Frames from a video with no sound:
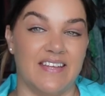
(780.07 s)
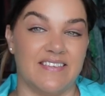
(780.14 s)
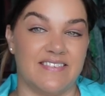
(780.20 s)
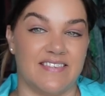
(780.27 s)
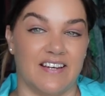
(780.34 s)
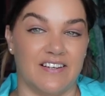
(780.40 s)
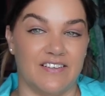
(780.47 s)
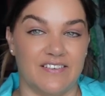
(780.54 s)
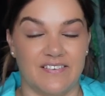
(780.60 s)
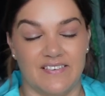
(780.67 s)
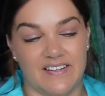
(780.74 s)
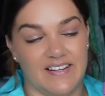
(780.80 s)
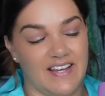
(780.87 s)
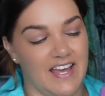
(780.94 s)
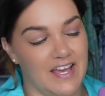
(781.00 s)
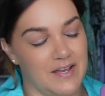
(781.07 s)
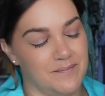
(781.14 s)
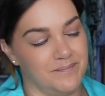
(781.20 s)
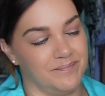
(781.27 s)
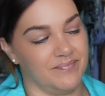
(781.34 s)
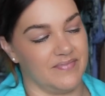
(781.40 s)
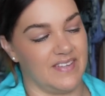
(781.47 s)
So
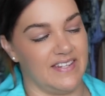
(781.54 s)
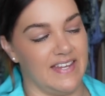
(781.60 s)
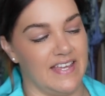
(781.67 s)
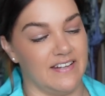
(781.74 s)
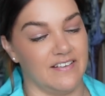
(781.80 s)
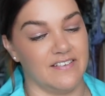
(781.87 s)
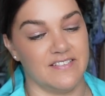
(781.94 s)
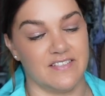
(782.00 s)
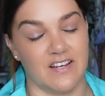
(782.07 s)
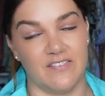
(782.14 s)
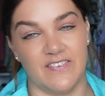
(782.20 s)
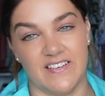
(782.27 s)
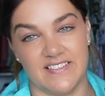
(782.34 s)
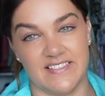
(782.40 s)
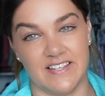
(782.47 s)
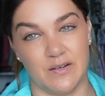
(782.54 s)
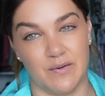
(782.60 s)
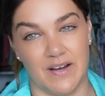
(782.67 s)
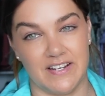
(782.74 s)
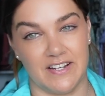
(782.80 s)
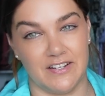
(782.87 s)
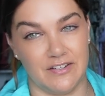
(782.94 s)
the Nano's obviously
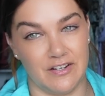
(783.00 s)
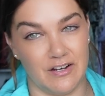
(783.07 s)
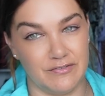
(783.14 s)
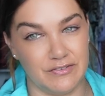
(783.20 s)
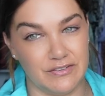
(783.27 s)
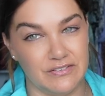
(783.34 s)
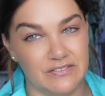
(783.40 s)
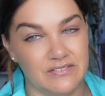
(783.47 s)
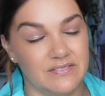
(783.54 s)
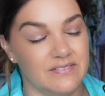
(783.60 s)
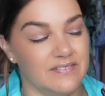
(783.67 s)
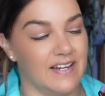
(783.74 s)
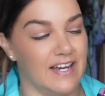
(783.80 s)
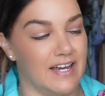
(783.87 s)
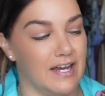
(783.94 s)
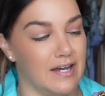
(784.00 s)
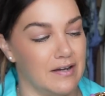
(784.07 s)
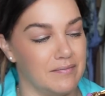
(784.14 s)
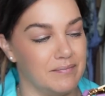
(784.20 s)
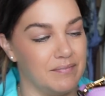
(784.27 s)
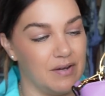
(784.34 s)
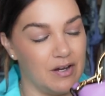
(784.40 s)
quite a novel
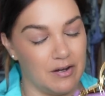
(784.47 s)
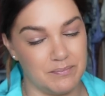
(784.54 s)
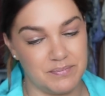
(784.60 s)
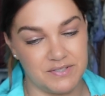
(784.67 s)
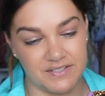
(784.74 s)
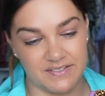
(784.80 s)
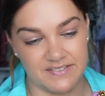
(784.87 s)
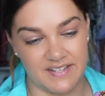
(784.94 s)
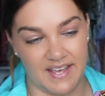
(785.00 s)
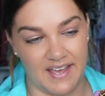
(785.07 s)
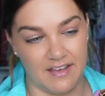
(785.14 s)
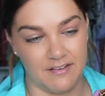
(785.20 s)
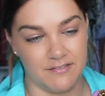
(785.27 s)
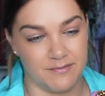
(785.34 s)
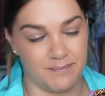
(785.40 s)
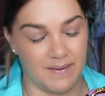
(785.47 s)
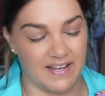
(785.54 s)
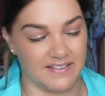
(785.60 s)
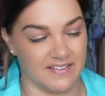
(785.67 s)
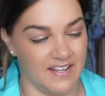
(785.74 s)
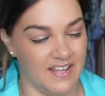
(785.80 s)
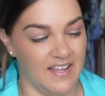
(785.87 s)
option to have,
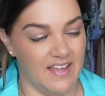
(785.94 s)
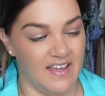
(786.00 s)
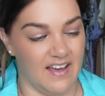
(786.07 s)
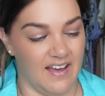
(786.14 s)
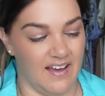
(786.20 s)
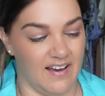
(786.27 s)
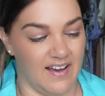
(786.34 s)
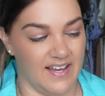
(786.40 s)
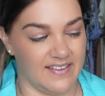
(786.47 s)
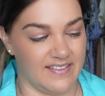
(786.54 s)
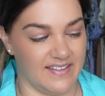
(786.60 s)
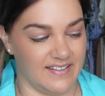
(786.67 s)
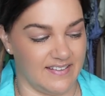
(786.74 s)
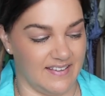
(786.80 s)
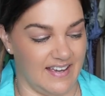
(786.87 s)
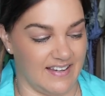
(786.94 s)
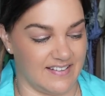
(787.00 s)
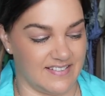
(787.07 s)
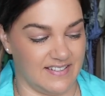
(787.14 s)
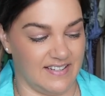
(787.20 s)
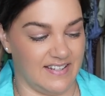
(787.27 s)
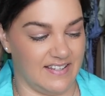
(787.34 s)
but I think
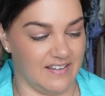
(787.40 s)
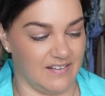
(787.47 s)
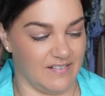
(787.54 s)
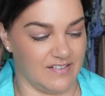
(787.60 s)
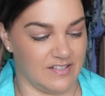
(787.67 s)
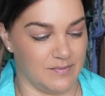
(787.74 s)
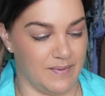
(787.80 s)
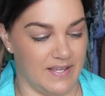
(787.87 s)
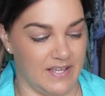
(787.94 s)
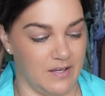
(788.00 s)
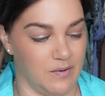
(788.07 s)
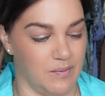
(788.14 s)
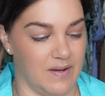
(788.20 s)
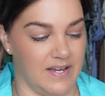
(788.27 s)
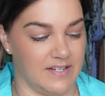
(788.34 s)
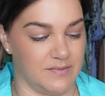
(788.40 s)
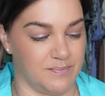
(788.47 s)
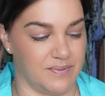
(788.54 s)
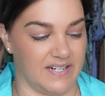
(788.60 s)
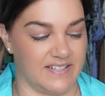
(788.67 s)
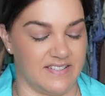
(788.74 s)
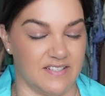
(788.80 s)
actually going to be quite
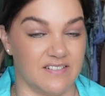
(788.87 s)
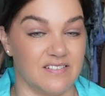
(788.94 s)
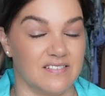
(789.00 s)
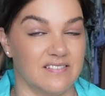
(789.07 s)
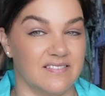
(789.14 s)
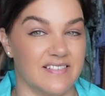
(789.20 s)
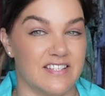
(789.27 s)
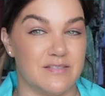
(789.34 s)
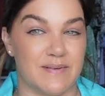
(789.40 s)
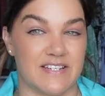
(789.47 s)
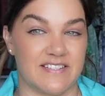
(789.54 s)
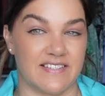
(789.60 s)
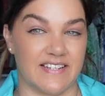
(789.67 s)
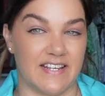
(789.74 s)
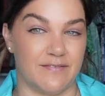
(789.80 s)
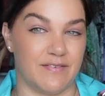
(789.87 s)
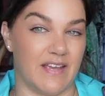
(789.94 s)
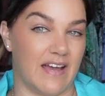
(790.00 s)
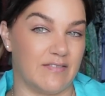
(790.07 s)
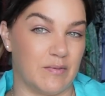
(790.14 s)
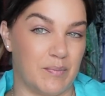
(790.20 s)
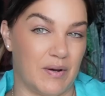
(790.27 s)
practical, especially if you
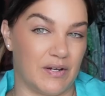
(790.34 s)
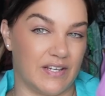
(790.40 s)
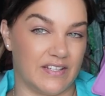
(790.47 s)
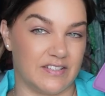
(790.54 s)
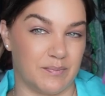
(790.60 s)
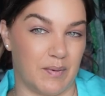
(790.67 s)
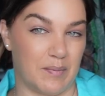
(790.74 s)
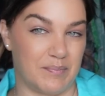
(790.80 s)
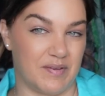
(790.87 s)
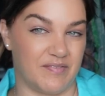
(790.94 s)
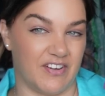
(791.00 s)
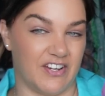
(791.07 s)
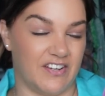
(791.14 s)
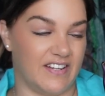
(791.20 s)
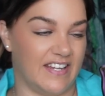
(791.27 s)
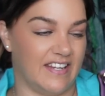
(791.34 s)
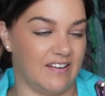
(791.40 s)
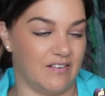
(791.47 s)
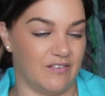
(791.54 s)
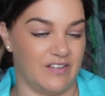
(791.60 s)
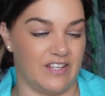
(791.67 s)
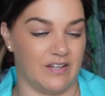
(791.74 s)
have a pocket to pop your phone in
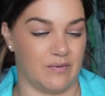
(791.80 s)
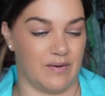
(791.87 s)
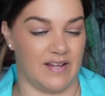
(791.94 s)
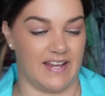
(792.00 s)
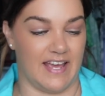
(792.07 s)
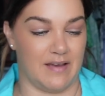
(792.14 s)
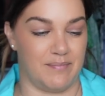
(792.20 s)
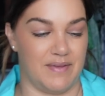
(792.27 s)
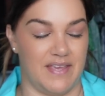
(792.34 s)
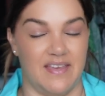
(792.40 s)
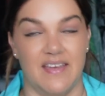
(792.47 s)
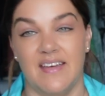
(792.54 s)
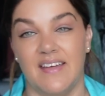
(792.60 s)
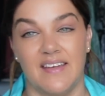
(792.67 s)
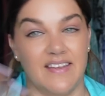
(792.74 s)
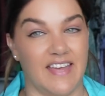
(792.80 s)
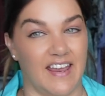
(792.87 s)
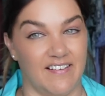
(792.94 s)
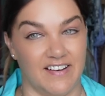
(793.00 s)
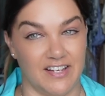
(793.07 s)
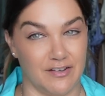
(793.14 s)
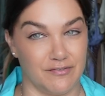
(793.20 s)
or you're quite happy
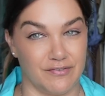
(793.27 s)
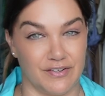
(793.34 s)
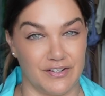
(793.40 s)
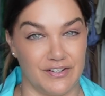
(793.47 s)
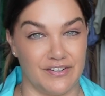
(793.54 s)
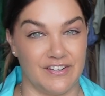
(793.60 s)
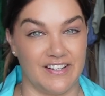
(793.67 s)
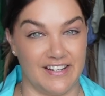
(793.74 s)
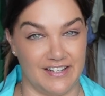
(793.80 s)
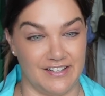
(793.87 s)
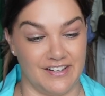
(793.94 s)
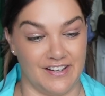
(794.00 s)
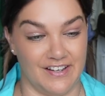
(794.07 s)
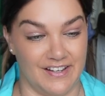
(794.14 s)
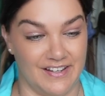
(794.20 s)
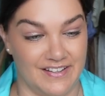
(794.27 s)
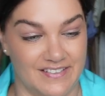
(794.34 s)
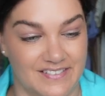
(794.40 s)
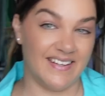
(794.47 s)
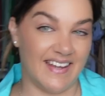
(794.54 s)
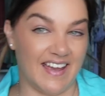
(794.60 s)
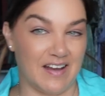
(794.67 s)
carrying your phone in your
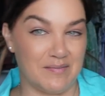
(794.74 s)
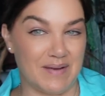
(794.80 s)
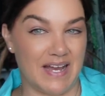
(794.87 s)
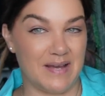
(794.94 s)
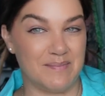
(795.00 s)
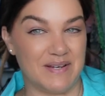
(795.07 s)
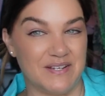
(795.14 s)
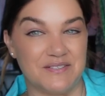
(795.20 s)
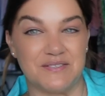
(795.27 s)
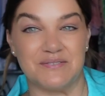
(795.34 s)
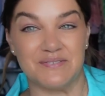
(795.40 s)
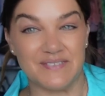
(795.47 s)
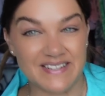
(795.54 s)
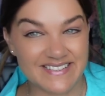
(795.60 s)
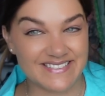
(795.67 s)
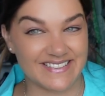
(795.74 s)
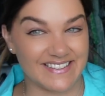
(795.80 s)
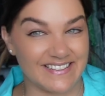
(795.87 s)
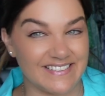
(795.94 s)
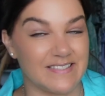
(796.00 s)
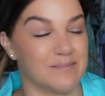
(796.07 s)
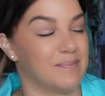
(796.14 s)
hand. Now, my most
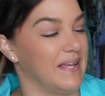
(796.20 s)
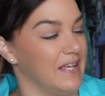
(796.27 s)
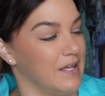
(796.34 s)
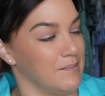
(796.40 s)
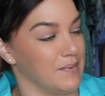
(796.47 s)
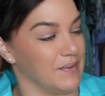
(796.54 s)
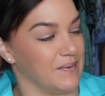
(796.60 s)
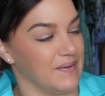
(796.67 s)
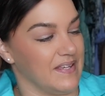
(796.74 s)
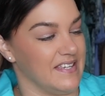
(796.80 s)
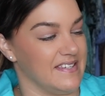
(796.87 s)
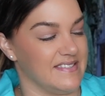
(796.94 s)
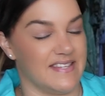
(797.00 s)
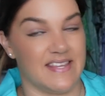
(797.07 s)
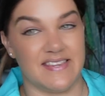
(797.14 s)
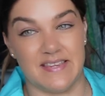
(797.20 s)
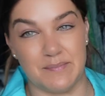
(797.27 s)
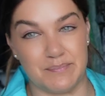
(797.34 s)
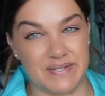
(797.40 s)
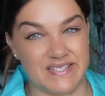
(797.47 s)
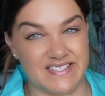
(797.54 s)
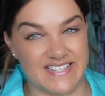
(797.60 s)
recent Peekaboo is the
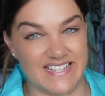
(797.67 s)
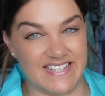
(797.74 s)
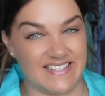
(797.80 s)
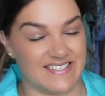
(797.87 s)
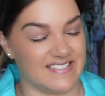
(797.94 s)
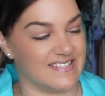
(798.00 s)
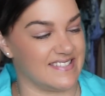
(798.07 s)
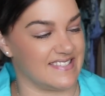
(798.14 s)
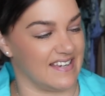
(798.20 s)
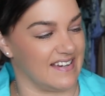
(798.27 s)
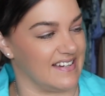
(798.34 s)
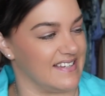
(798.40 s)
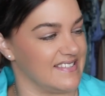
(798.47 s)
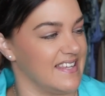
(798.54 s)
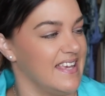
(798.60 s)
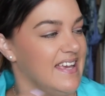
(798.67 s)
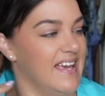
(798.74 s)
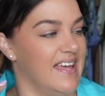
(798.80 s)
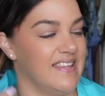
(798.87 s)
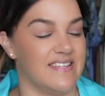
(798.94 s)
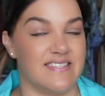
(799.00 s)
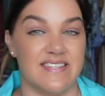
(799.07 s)
Petite size.
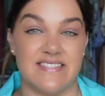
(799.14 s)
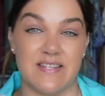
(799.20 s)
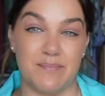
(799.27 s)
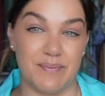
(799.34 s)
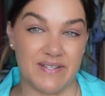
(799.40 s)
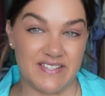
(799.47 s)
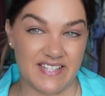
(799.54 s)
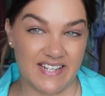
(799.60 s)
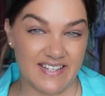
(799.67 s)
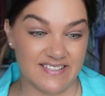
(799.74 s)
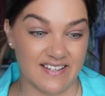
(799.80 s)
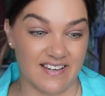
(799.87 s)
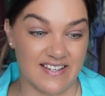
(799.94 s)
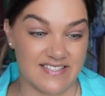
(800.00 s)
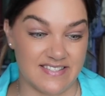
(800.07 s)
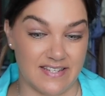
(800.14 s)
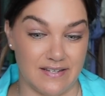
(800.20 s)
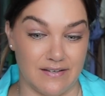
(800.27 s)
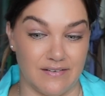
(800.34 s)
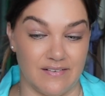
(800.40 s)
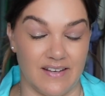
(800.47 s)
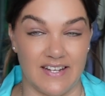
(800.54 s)
This is the Petite
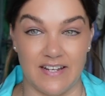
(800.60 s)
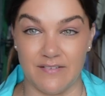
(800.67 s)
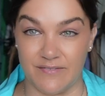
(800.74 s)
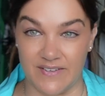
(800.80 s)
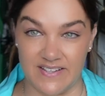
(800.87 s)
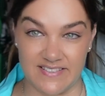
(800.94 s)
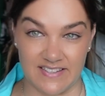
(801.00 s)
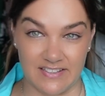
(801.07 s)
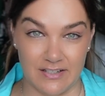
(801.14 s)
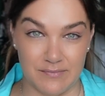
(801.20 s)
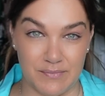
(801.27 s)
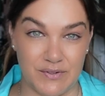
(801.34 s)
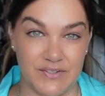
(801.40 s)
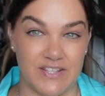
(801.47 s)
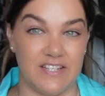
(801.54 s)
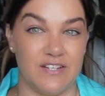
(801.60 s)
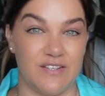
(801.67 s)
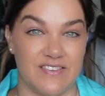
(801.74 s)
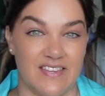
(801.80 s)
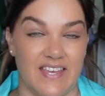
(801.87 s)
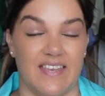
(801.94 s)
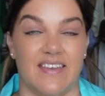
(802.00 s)
Iseeu, and it fits a lot more than you
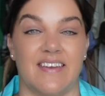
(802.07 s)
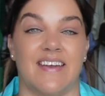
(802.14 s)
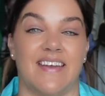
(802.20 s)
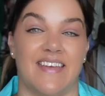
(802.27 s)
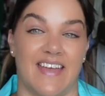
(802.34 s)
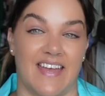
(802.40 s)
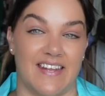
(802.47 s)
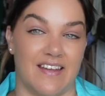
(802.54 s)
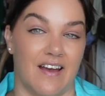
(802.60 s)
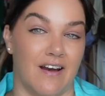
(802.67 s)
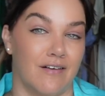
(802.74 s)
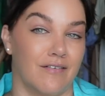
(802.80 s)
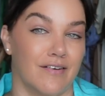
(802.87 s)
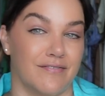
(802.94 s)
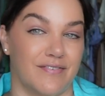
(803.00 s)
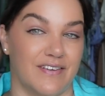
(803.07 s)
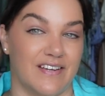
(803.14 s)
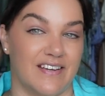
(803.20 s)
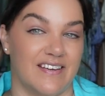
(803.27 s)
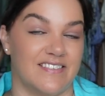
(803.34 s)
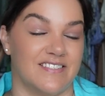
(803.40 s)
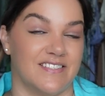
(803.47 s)
think. Again, I'll
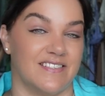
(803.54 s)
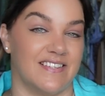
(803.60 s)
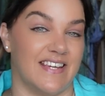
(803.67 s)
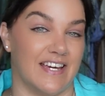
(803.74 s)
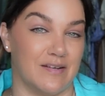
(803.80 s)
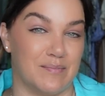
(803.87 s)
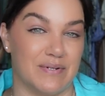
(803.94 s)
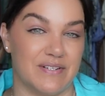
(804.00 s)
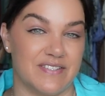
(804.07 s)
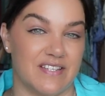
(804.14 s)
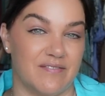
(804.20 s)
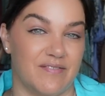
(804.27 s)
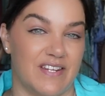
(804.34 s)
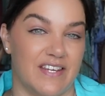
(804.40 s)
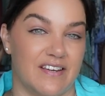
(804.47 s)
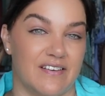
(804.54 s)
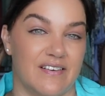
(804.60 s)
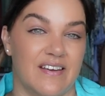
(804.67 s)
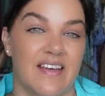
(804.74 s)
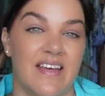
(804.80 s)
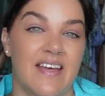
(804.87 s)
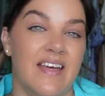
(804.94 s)
refer to the unboxing video,
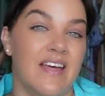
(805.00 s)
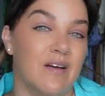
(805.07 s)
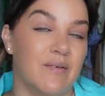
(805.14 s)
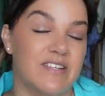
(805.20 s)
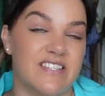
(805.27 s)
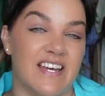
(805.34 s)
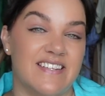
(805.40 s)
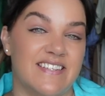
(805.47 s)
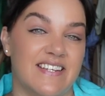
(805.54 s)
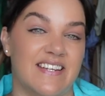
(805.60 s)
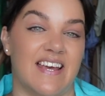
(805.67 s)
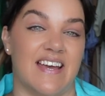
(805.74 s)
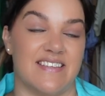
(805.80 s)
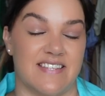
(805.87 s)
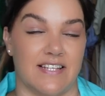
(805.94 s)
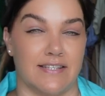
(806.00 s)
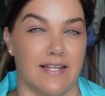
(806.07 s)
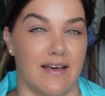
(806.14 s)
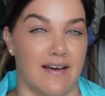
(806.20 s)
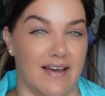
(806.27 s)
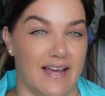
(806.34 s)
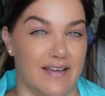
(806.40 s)
which I did as a
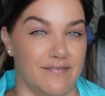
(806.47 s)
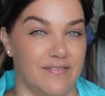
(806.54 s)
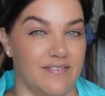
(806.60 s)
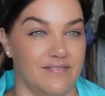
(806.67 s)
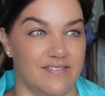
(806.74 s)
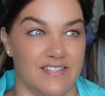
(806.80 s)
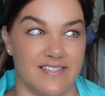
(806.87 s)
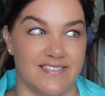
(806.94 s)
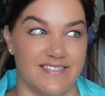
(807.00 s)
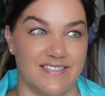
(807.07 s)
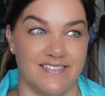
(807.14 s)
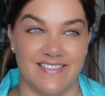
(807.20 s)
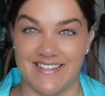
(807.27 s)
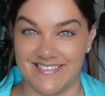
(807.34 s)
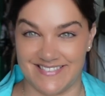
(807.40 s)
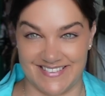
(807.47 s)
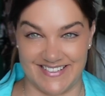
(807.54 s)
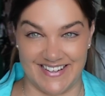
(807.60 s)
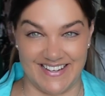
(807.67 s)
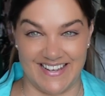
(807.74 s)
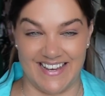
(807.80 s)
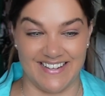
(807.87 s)
live just
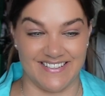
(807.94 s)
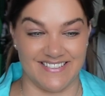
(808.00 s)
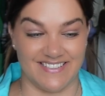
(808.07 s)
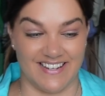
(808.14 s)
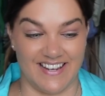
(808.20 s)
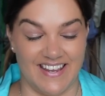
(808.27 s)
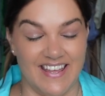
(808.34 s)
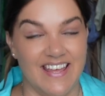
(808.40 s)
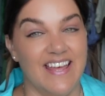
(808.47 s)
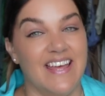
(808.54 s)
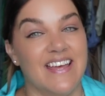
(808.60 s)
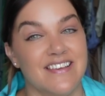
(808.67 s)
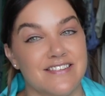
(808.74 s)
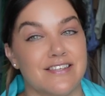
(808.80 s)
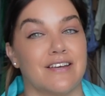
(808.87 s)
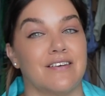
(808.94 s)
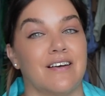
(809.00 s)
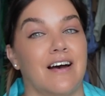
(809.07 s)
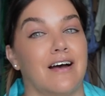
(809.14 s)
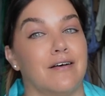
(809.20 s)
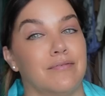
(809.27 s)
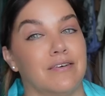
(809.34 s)
yesterday actually, so
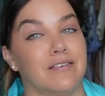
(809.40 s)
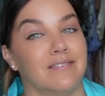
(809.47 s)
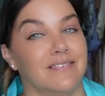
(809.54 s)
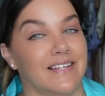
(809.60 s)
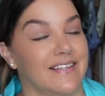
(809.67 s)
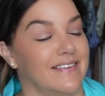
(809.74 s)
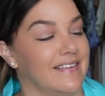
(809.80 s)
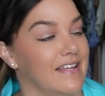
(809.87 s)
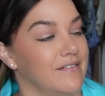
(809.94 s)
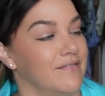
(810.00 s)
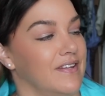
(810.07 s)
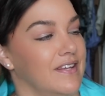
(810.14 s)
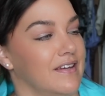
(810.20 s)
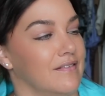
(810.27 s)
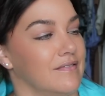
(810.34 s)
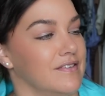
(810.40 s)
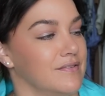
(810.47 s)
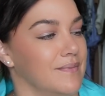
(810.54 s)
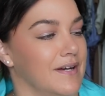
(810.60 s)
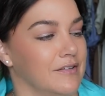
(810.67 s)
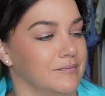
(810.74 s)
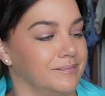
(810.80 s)
I will link that video
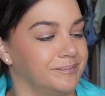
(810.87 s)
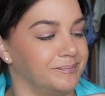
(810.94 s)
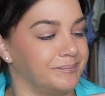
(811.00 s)
as well.